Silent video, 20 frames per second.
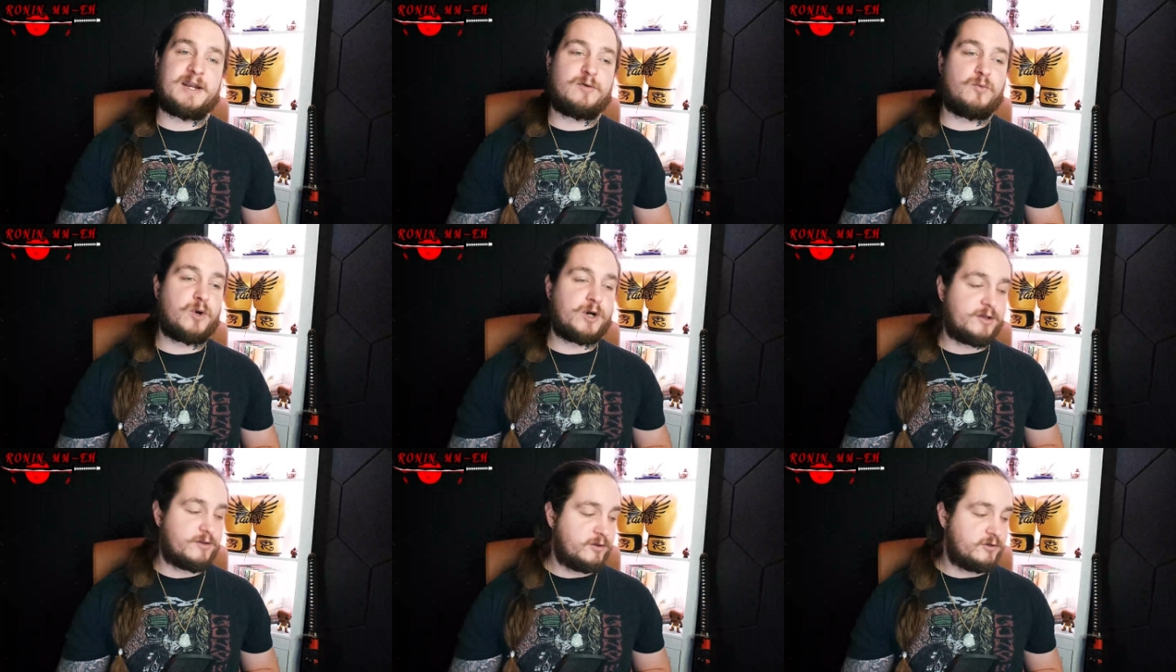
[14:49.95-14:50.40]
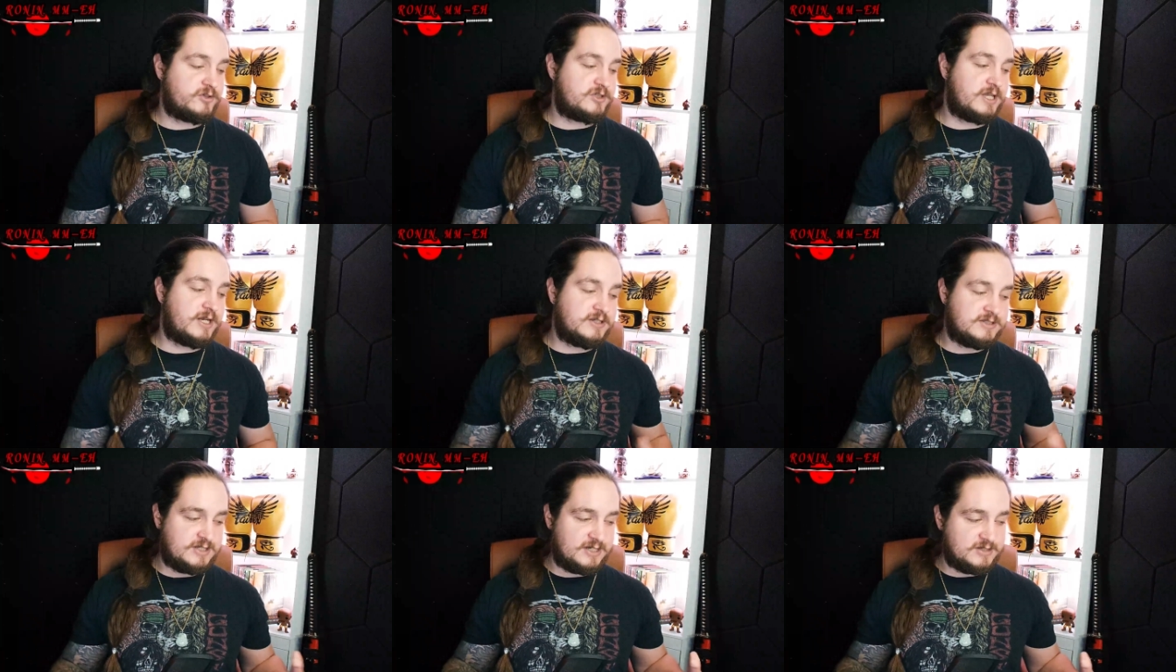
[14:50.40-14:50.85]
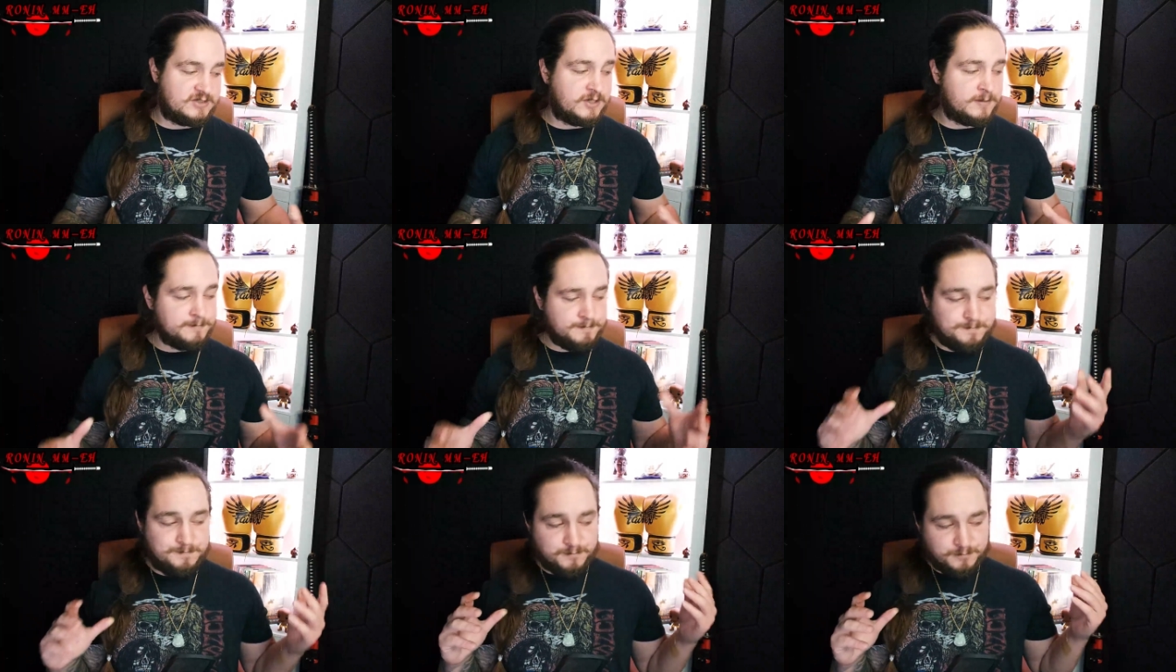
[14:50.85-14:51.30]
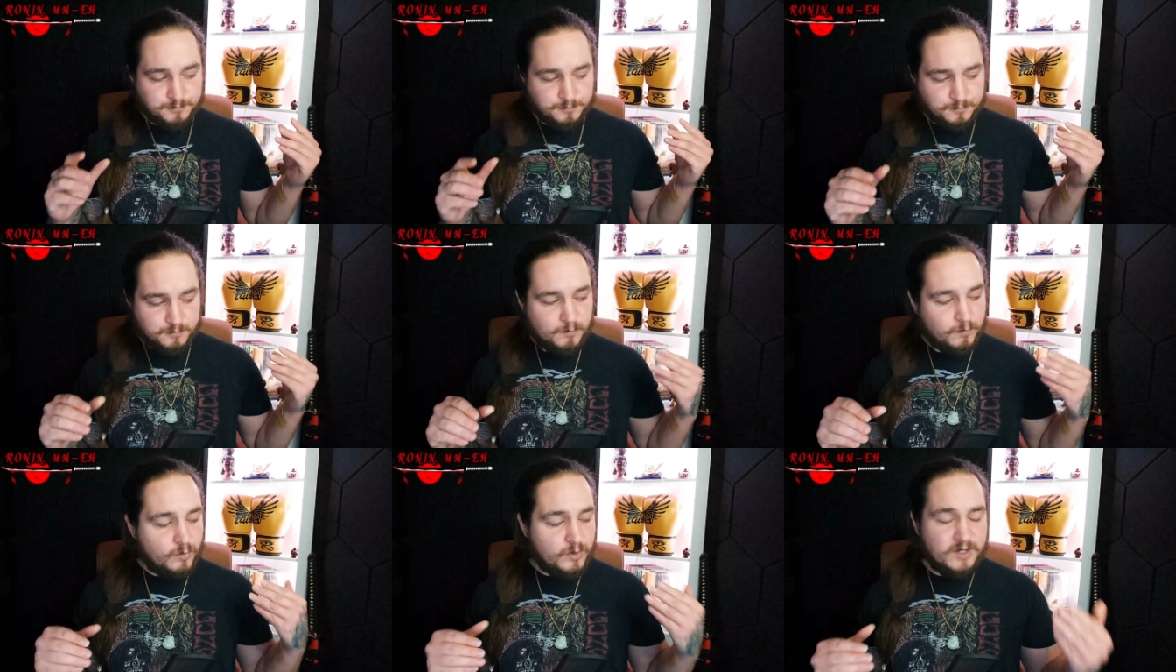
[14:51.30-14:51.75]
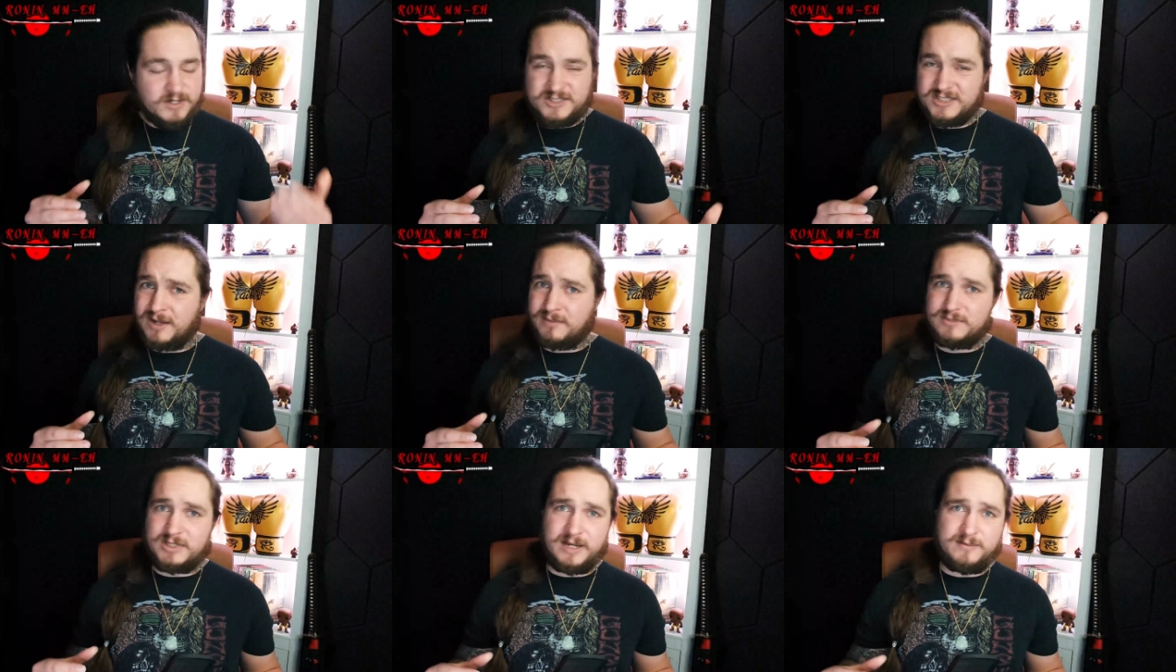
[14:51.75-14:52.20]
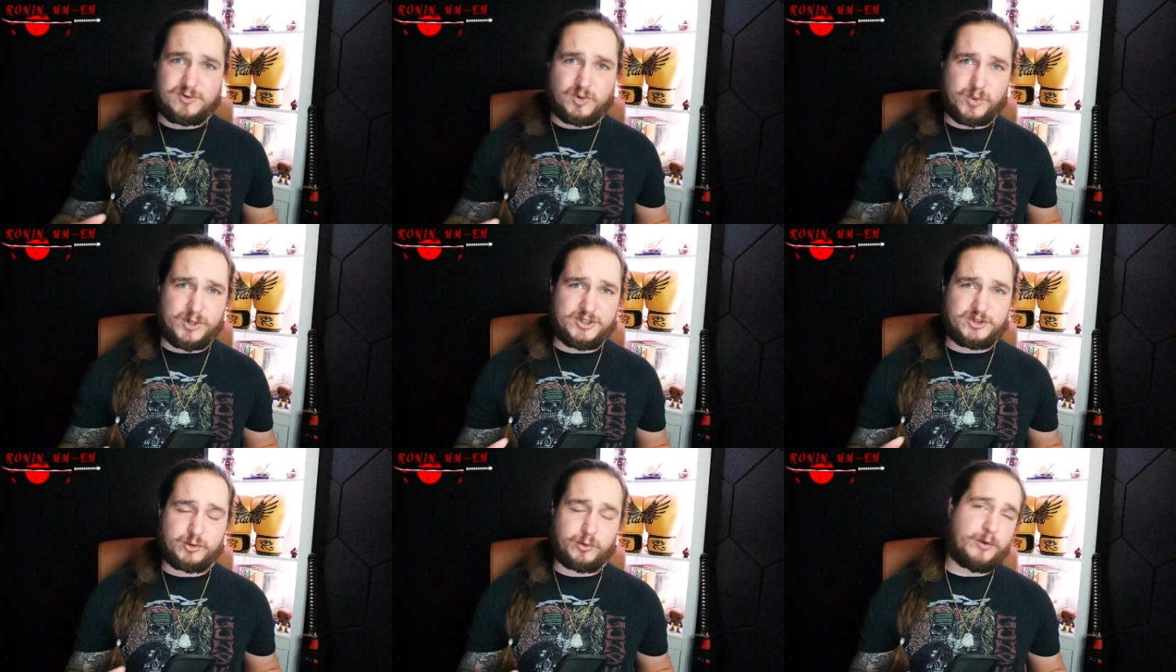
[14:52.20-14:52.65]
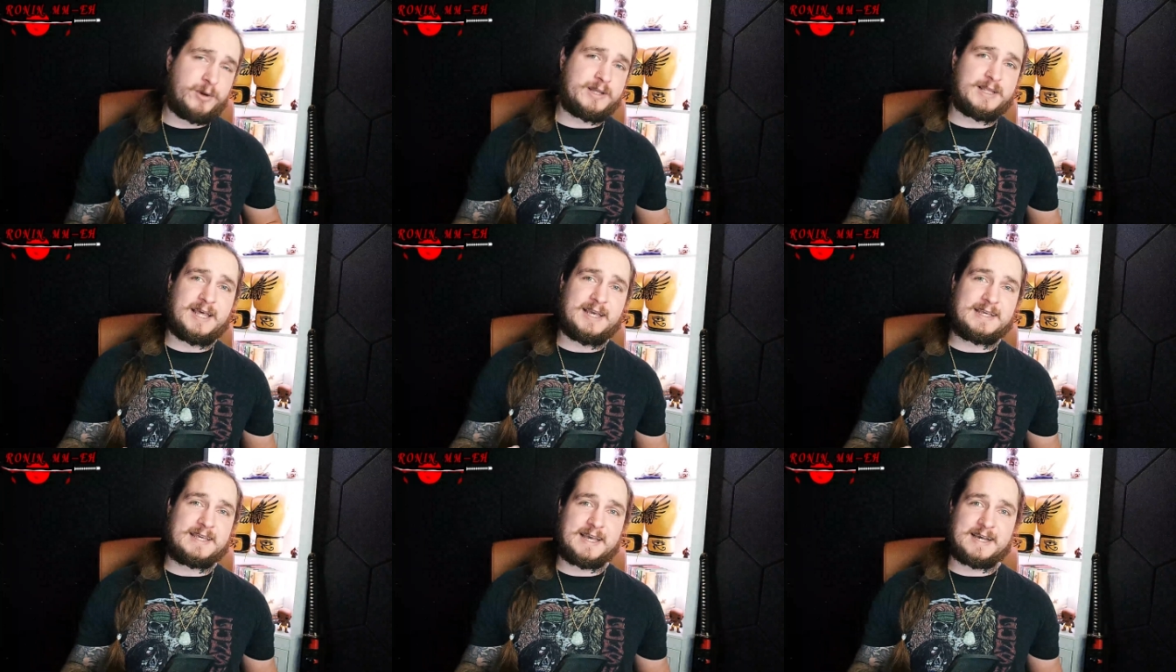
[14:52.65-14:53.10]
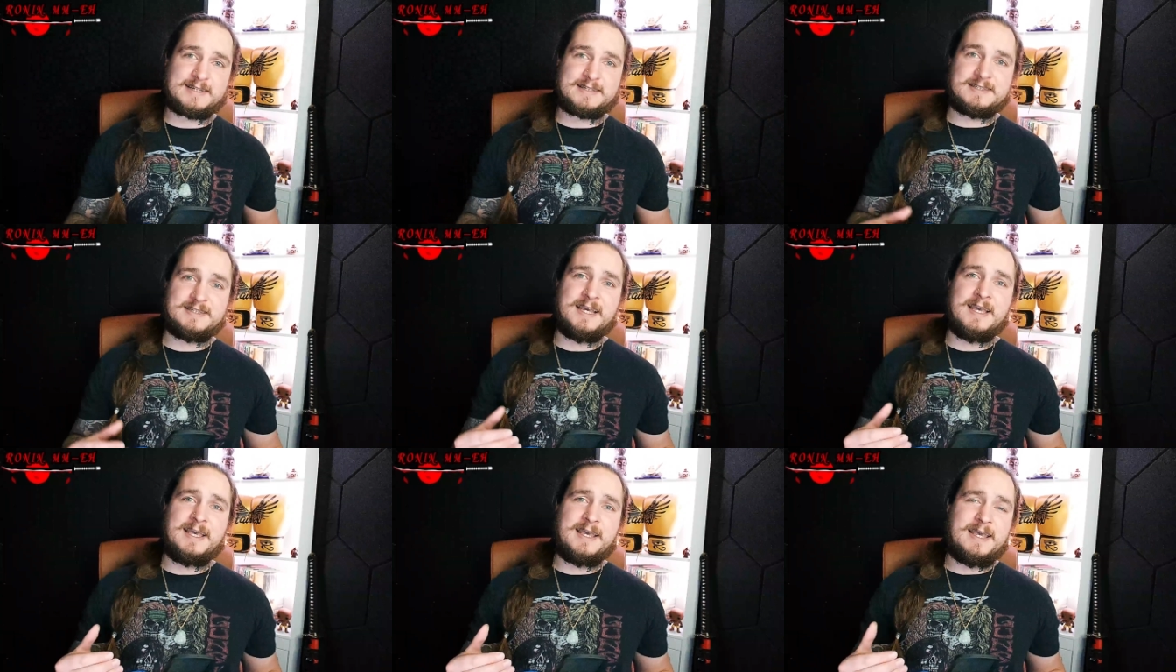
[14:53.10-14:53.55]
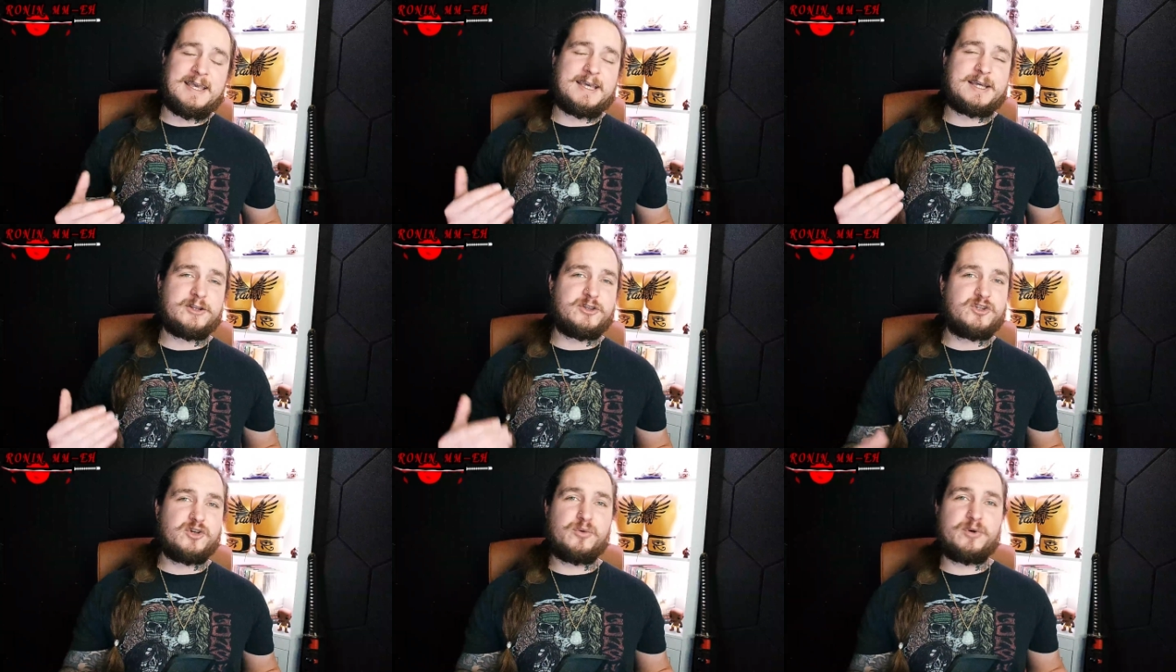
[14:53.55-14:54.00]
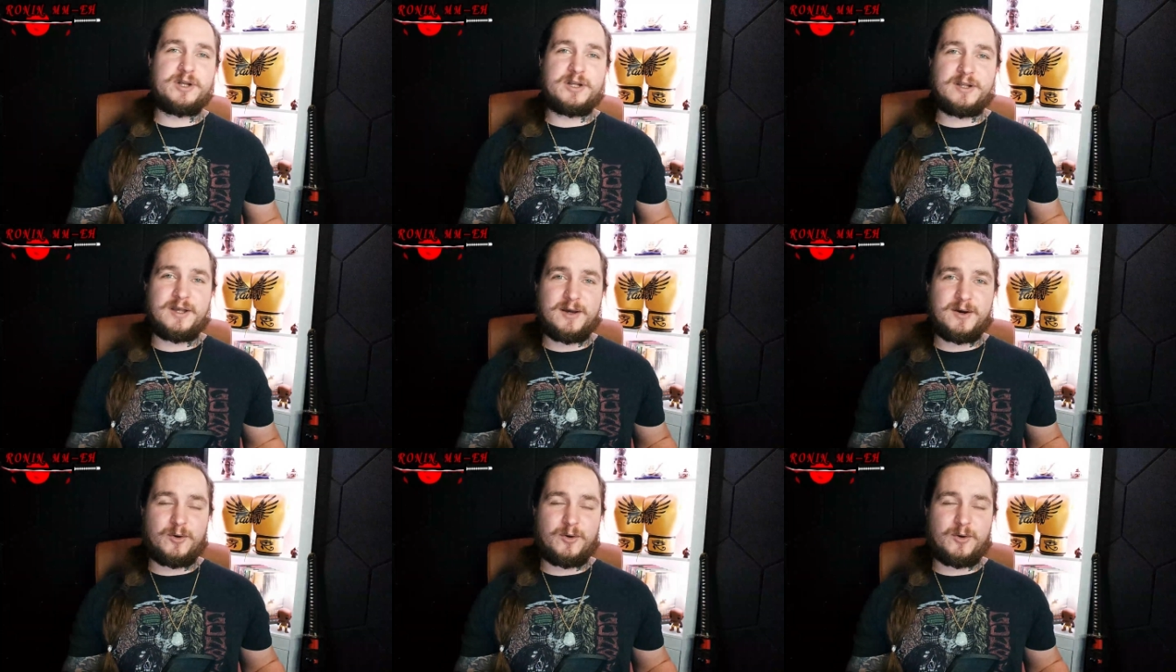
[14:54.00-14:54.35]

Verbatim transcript: One of those things is sometimes when he's throwing leg kicks, he can do it.